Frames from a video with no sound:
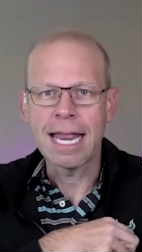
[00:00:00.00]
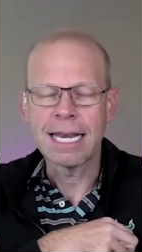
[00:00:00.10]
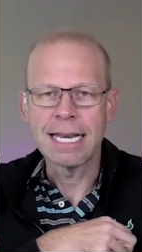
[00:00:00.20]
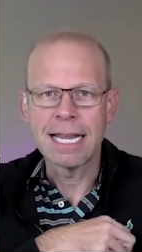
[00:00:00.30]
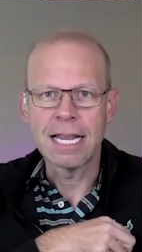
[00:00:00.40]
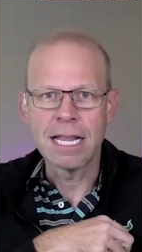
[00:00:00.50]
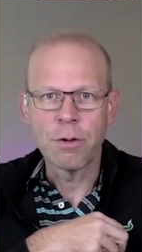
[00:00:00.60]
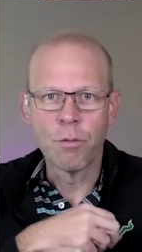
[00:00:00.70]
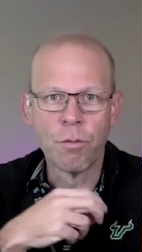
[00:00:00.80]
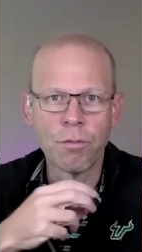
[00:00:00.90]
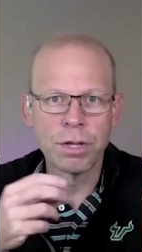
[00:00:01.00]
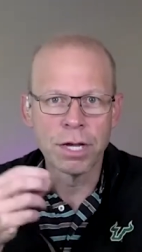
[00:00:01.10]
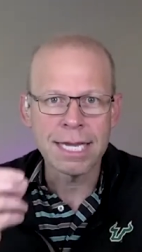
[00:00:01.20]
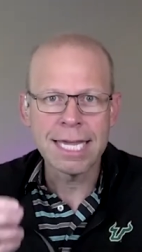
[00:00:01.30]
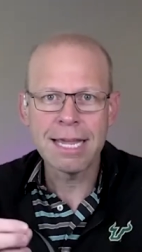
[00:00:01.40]
And
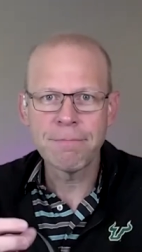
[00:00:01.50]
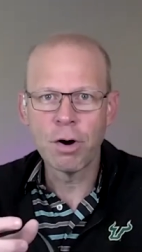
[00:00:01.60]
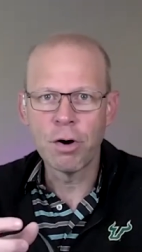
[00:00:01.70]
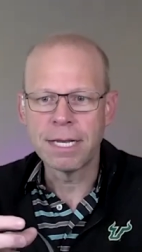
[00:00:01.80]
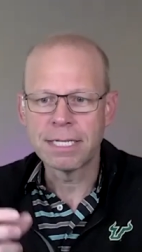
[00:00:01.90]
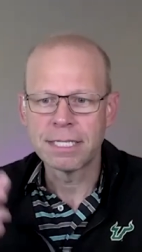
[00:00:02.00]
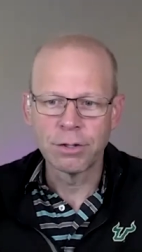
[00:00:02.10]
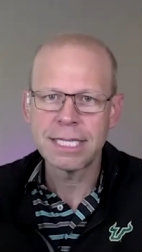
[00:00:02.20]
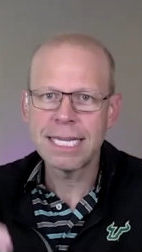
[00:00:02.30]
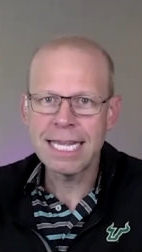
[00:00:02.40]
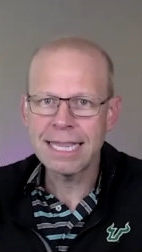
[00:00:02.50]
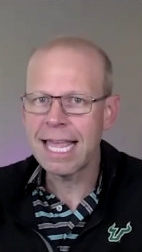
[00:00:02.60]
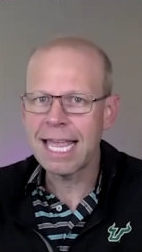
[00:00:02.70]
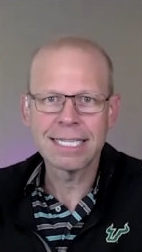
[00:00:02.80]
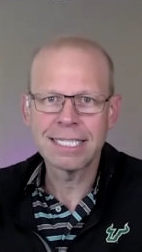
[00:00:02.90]
the key moments, those key
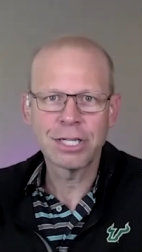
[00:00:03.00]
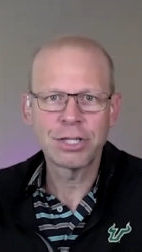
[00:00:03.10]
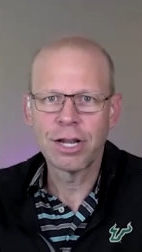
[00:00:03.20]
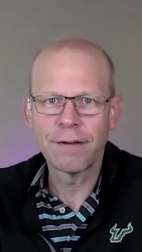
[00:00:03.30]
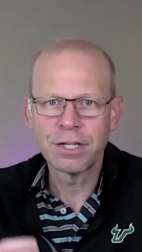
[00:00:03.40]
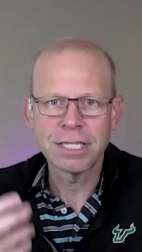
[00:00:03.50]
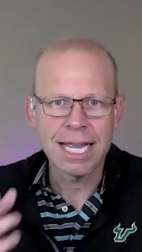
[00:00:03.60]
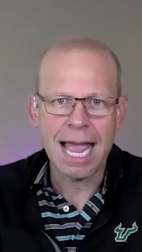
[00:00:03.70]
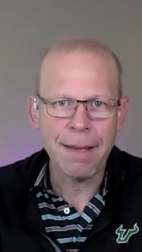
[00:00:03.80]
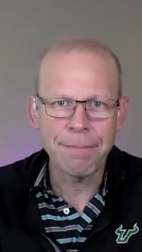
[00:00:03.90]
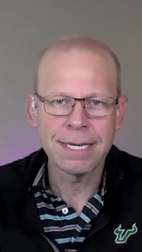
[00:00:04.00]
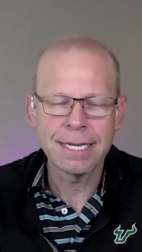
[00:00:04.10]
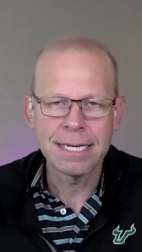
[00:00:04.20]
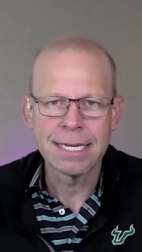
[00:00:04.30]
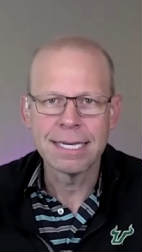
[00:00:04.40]
things that should have just
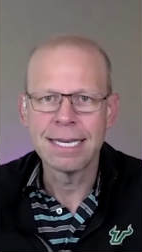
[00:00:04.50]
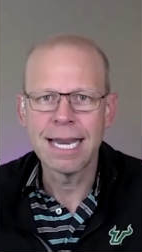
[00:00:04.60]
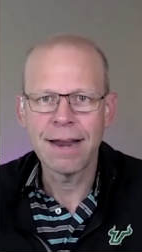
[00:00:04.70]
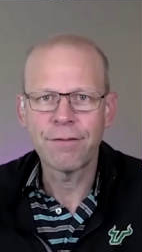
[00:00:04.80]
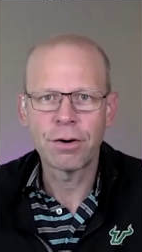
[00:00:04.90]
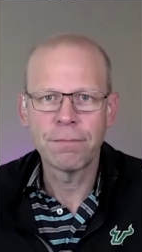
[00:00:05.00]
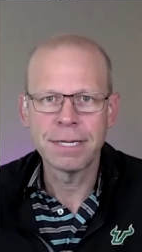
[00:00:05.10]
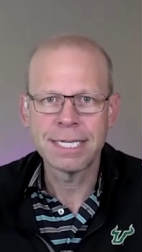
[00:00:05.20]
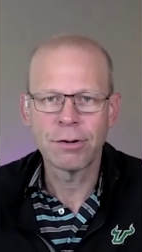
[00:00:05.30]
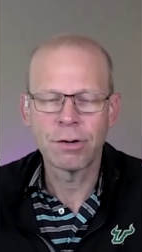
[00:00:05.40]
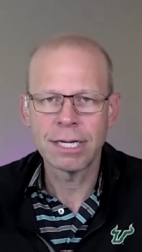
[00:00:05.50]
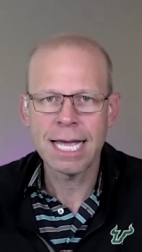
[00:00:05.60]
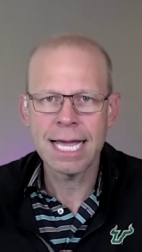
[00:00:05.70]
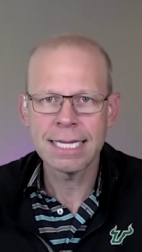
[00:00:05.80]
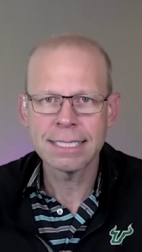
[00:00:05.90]
happened, never
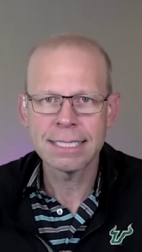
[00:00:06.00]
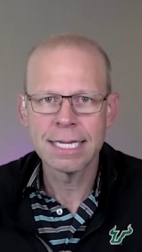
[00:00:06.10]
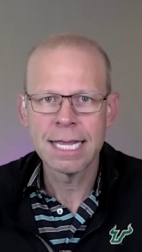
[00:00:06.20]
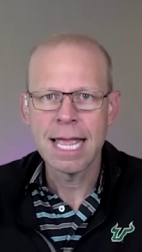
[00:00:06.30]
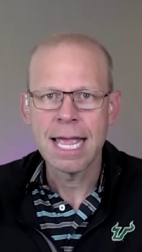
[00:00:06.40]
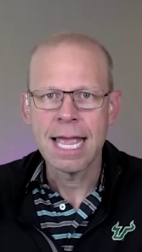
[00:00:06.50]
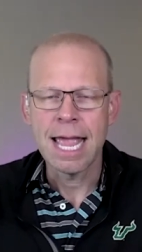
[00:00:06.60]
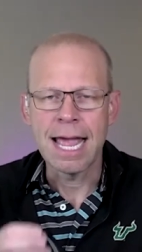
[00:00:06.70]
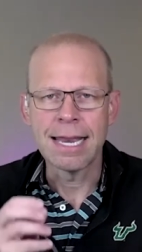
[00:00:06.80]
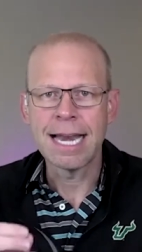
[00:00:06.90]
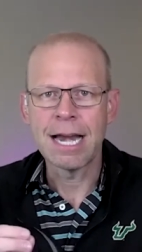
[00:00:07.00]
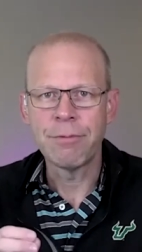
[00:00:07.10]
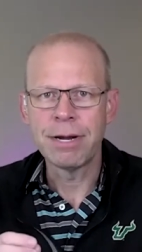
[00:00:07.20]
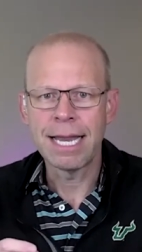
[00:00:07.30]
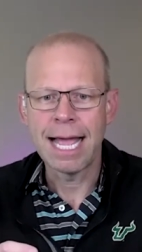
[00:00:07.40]
materialized. And then I
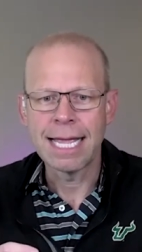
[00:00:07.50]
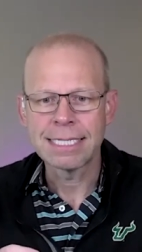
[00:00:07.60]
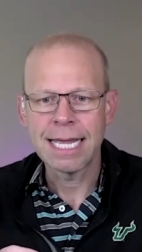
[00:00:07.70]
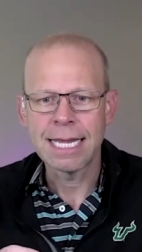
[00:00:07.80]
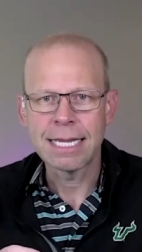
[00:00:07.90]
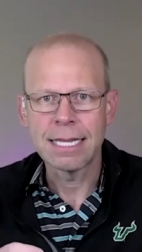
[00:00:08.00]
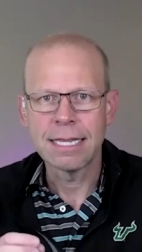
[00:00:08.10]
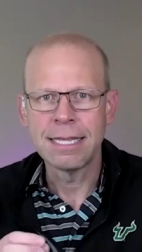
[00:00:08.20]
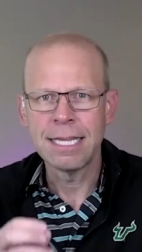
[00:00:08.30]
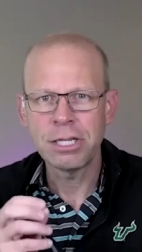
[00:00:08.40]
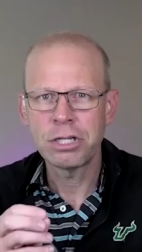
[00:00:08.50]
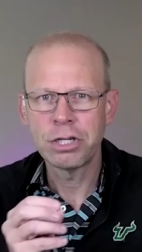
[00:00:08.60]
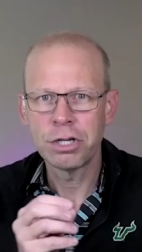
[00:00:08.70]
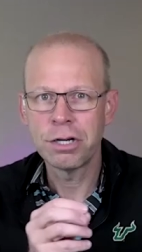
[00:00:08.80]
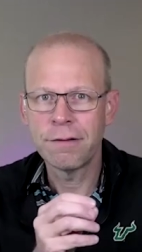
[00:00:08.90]
realized, like, this
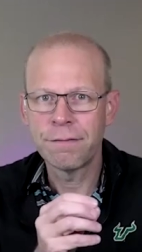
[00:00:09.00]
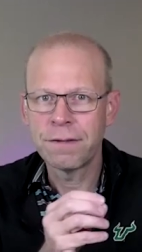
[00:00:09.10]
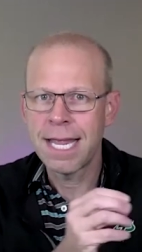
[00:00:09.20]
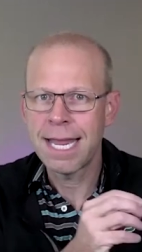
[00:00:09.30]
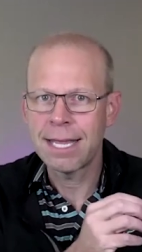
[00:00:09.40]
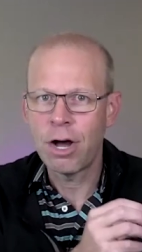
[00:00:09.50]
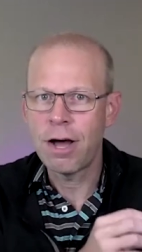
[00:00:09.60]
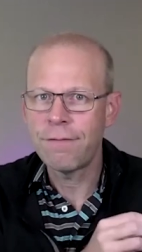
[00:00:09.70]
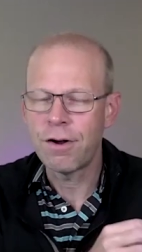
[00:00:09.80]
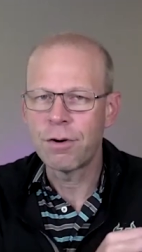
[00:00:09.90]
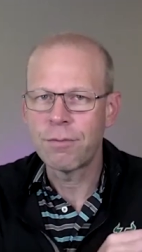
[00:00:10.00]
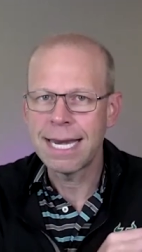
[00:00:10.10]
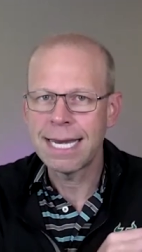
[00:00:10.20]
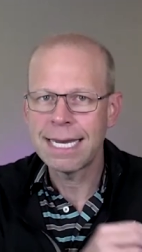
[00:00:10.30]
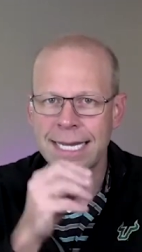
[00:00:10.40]
should have taken off
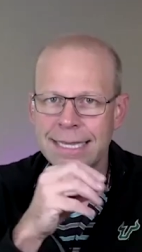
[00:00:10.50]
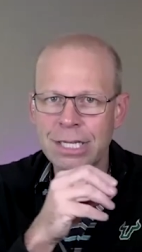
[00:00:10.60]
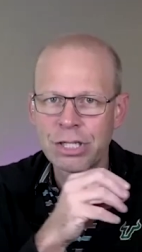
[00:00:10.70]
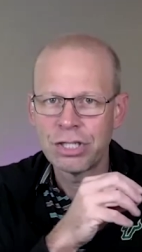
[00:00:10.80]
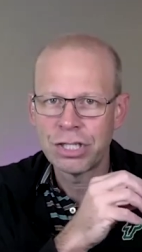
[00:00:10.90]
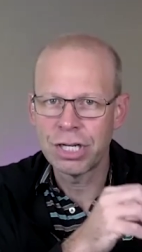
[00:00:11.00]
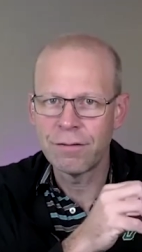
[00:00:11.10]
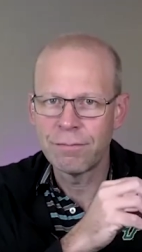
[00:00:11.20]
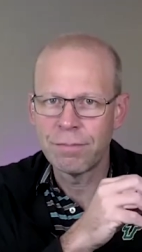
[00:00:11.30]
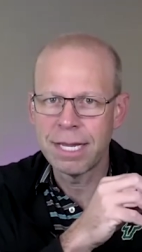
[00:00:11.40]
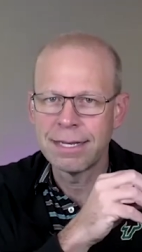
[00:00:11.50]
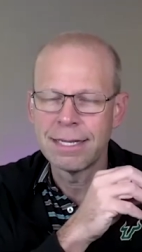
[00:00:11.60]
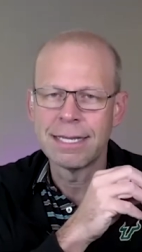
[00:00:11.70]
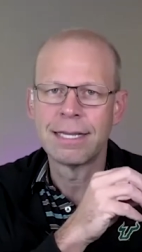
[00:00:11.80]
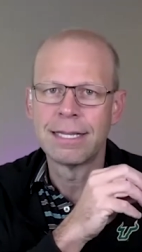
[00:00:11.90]
already. Like, this should have
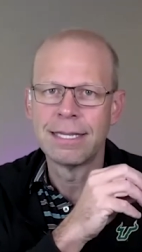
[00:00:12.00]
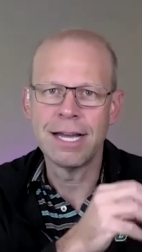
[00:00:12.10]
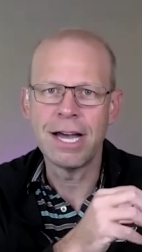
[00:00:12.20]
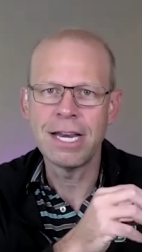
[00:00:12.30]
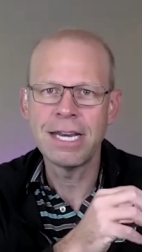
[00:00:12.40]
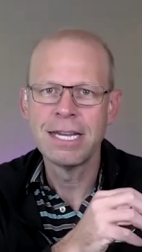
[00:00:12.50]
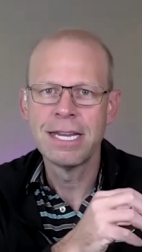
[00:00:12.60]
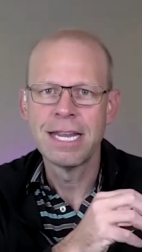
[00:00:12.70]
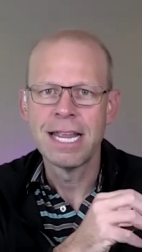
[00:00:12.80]
been done.